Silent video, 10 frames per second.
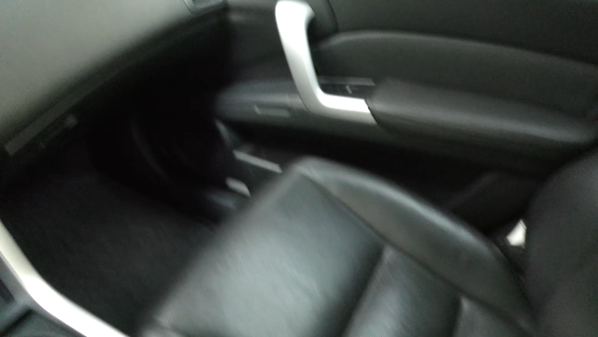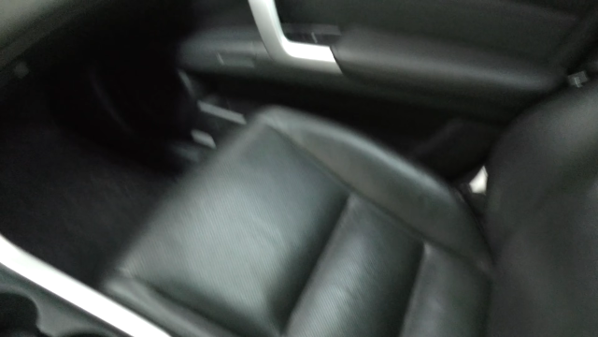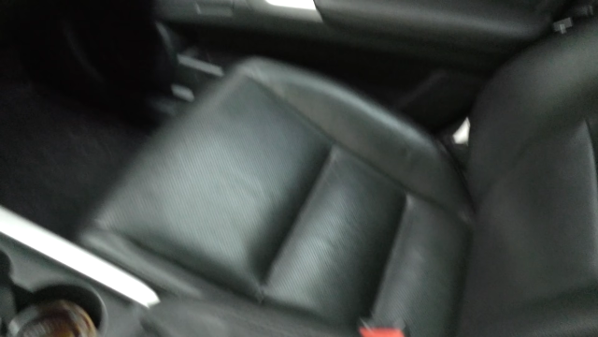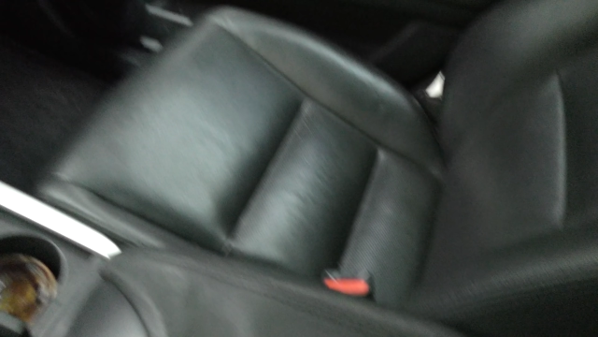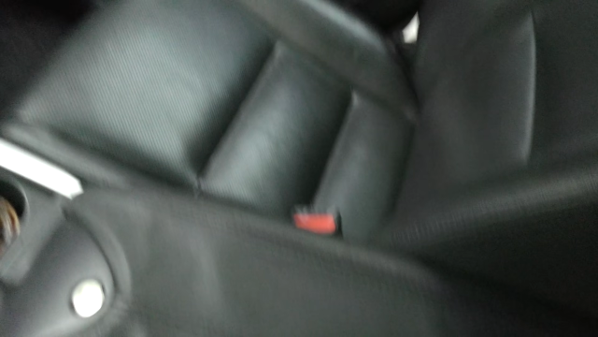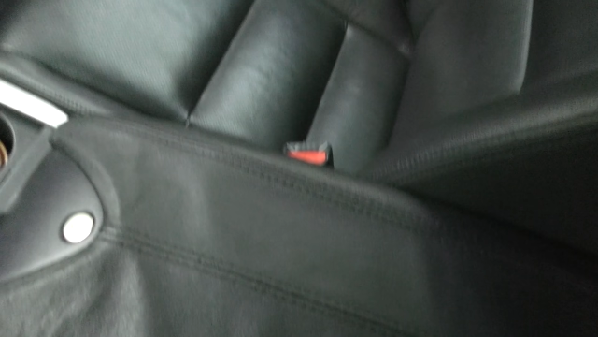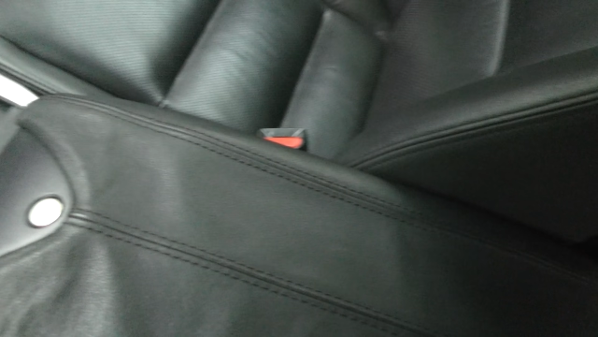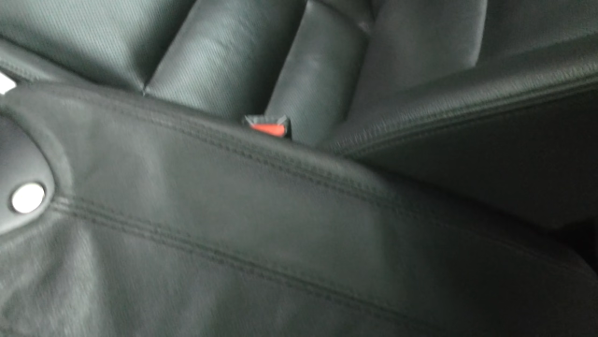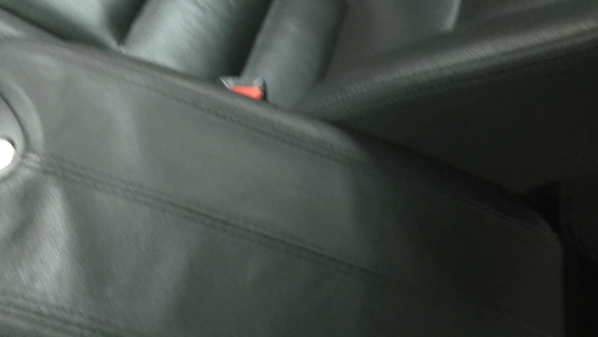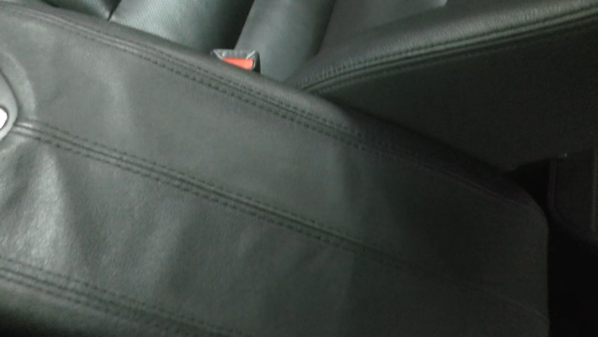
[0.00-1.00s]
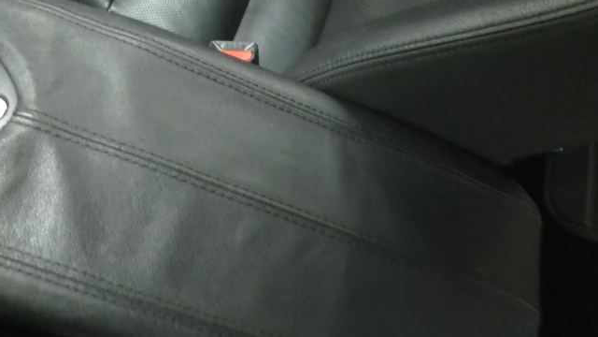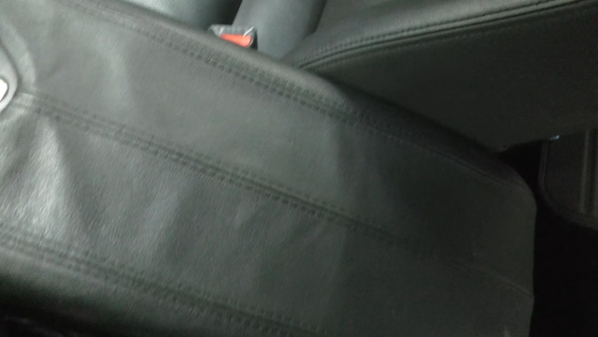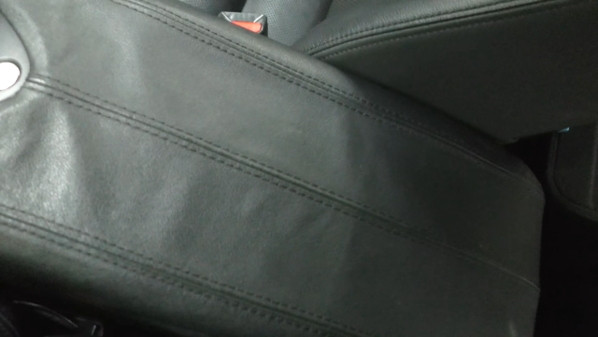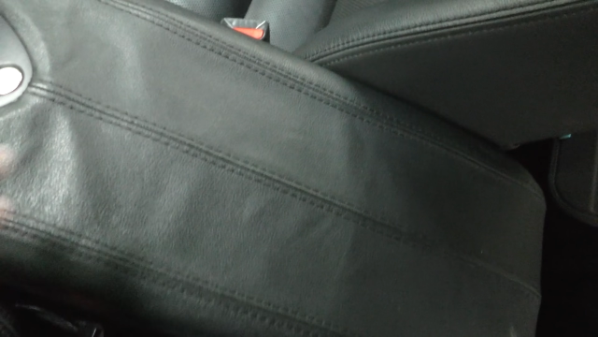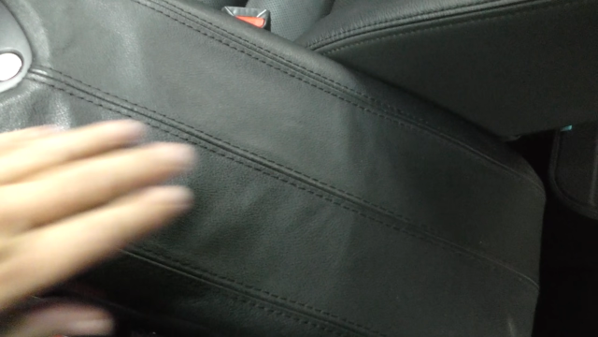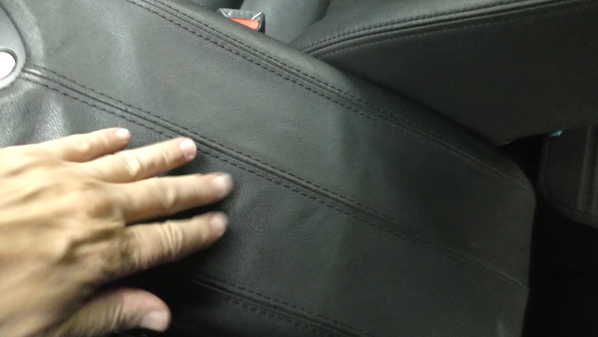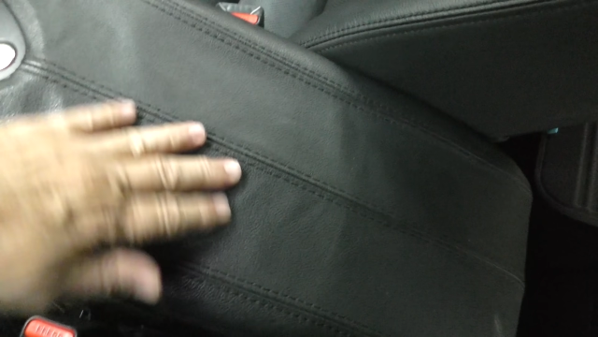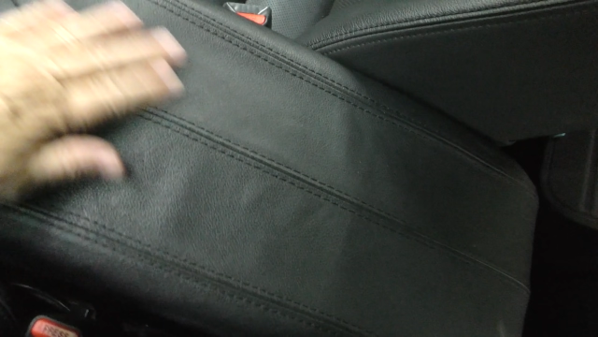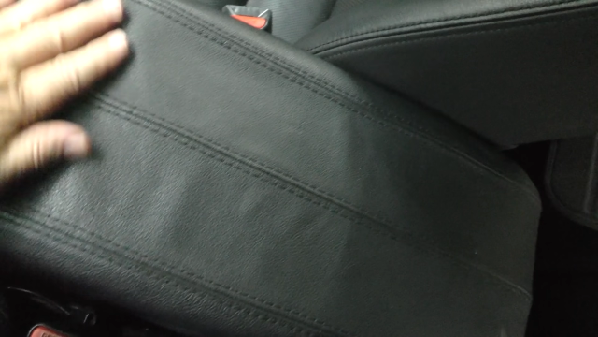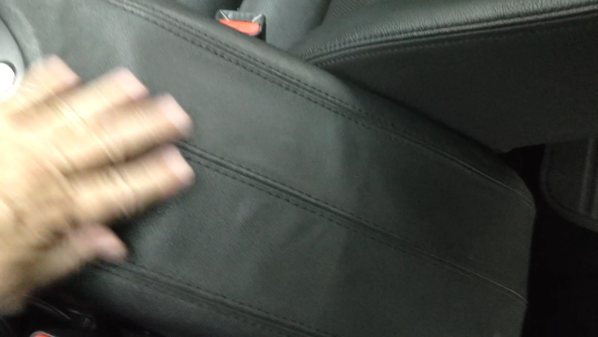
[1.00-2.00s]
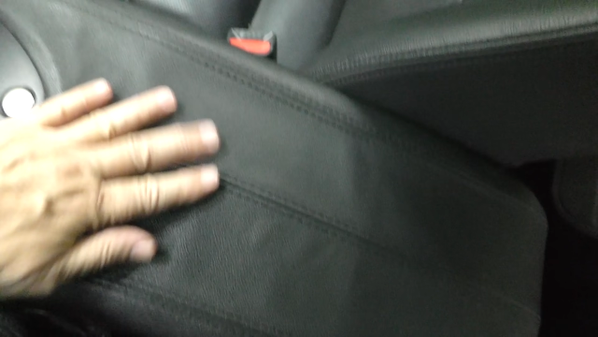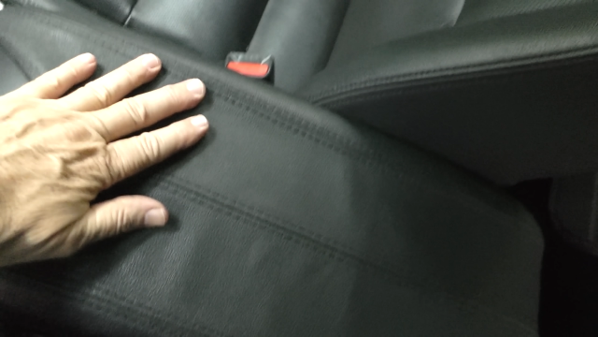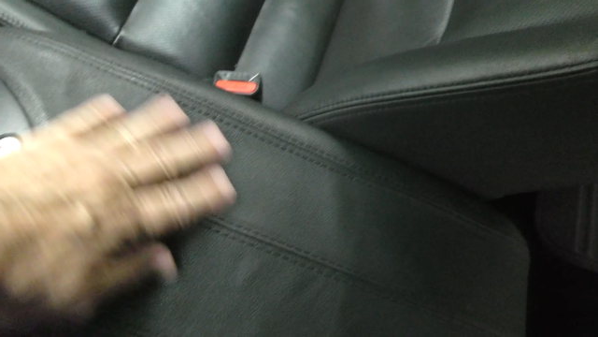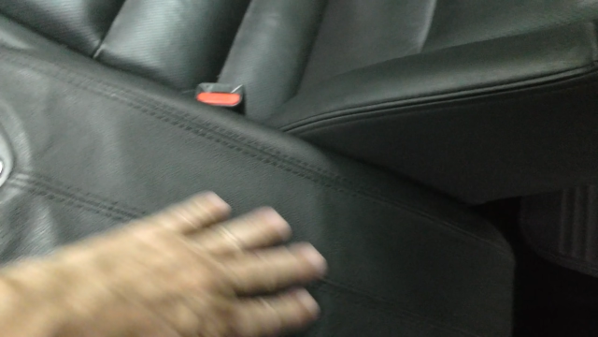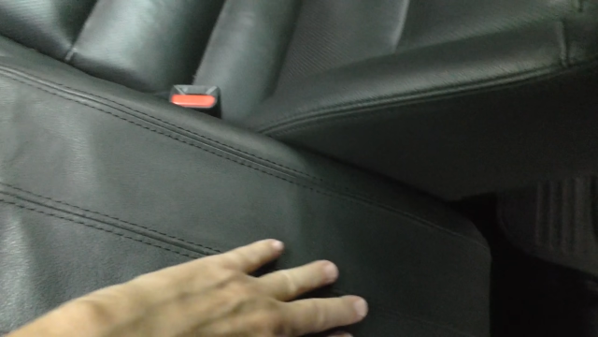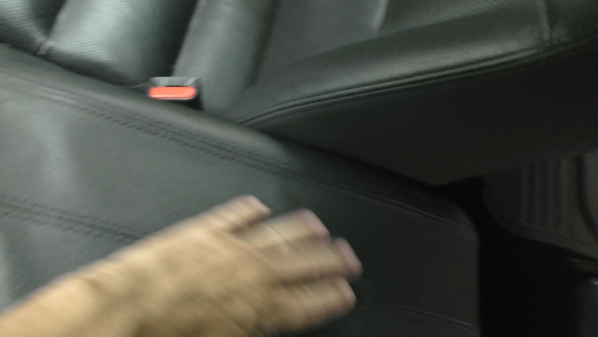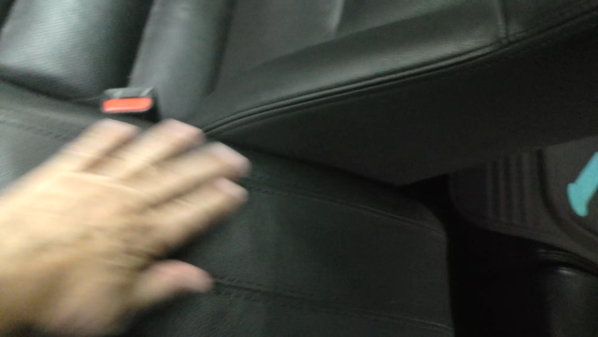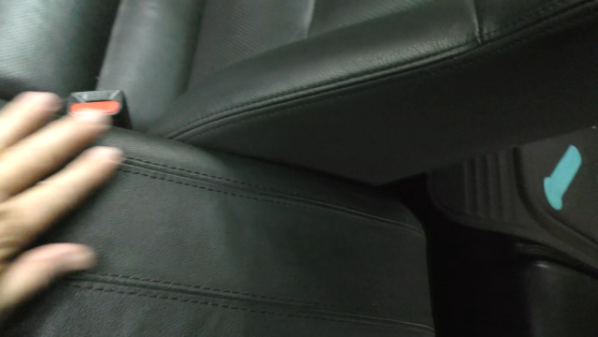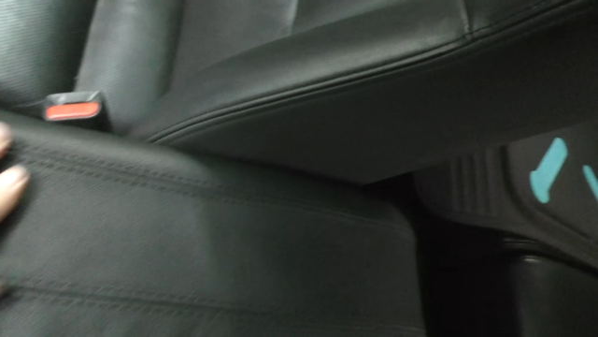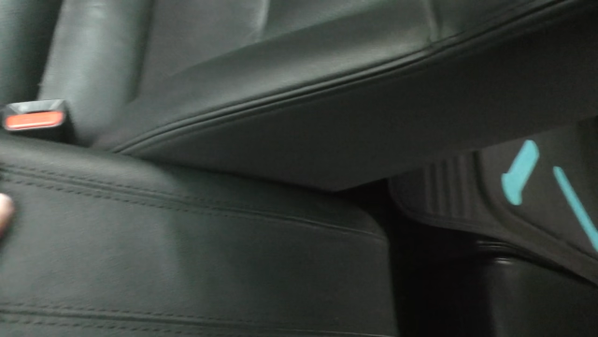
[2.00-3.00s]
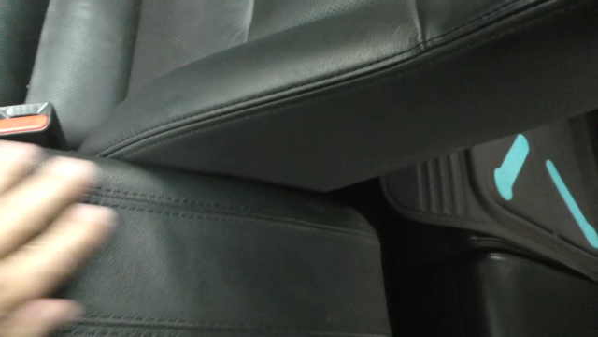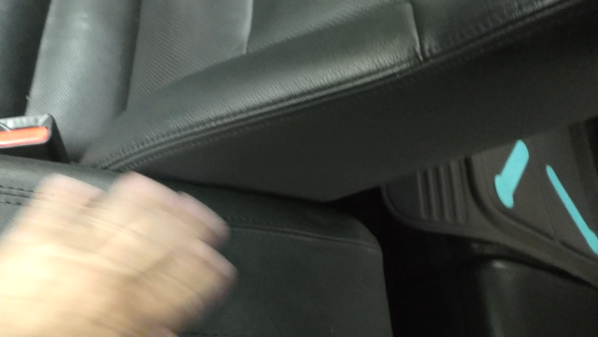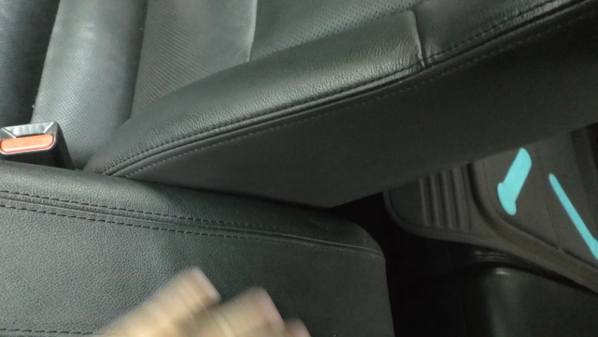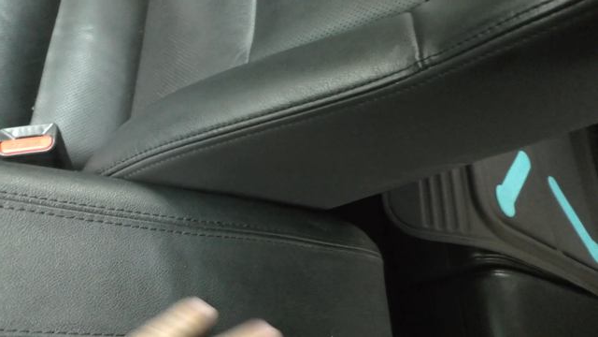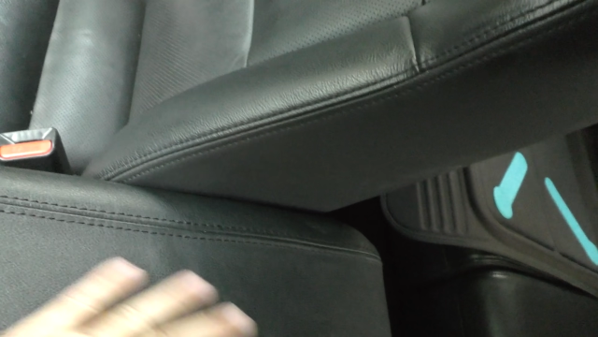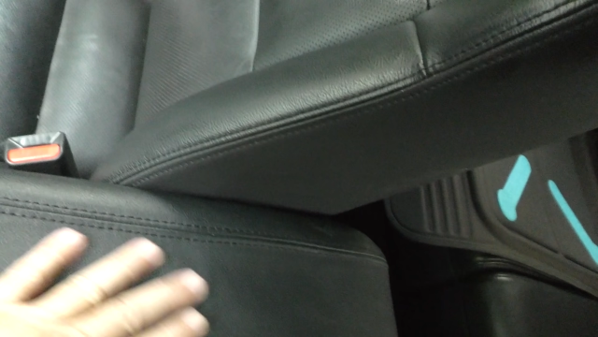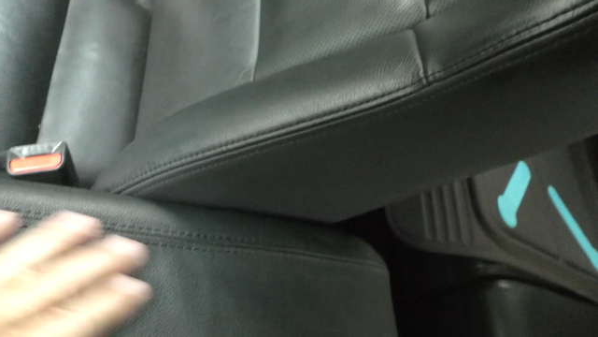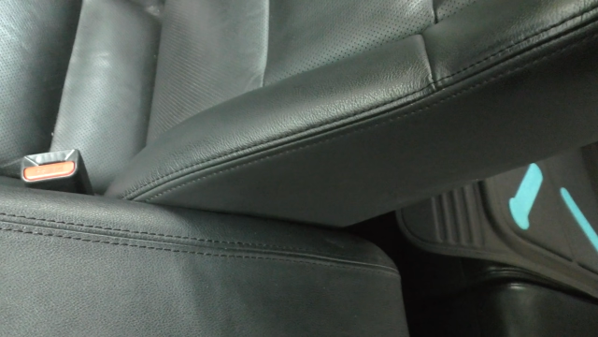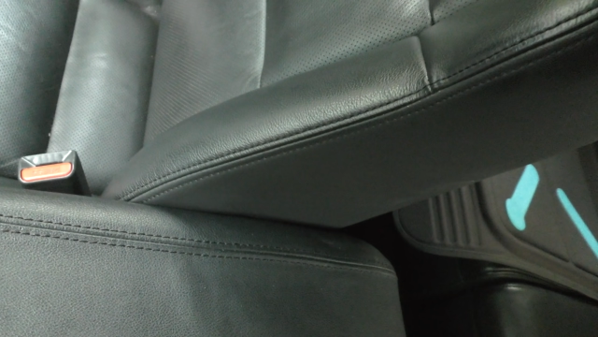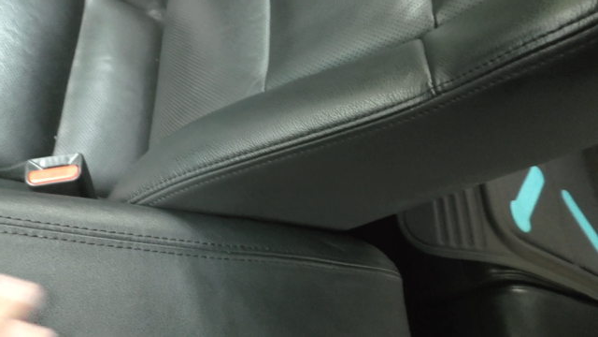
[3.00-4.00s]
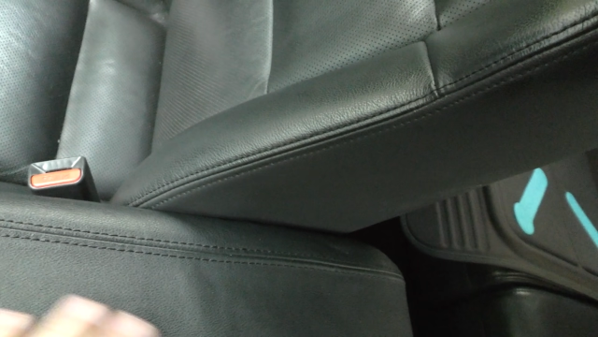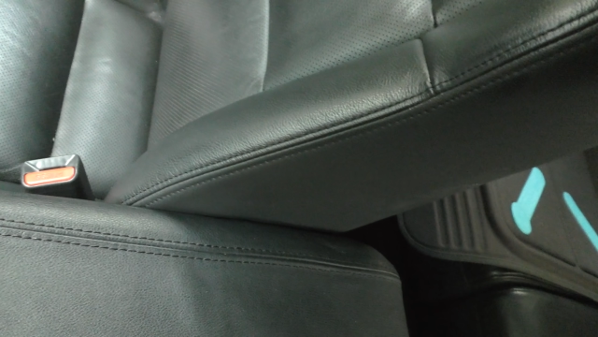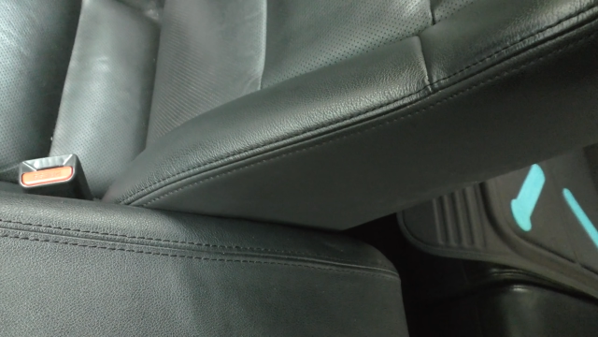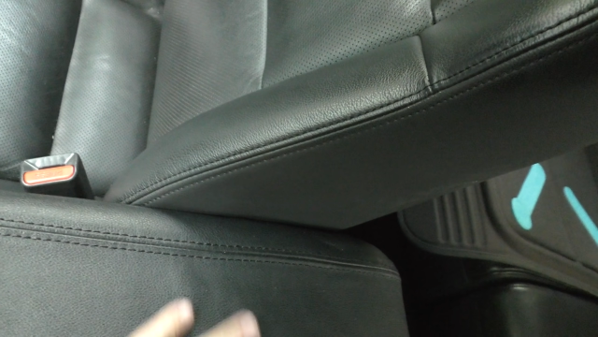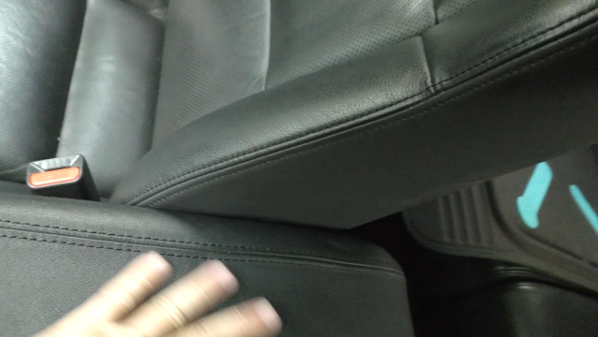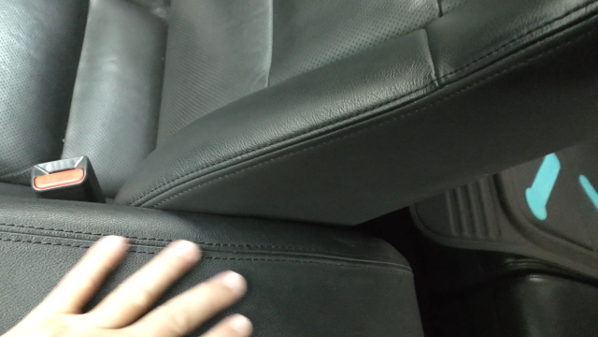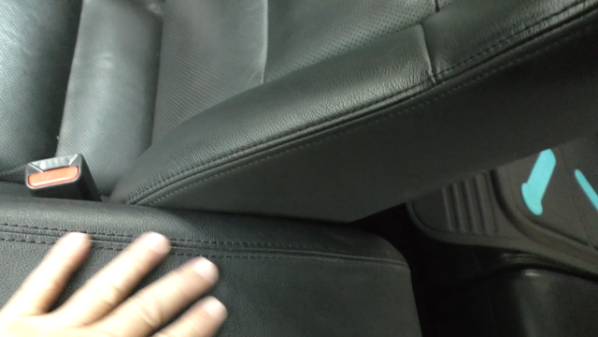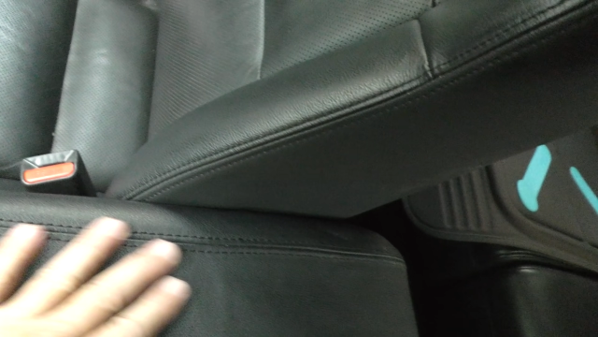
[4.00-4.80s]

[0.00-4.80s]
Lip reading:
[unreadable: no face in view]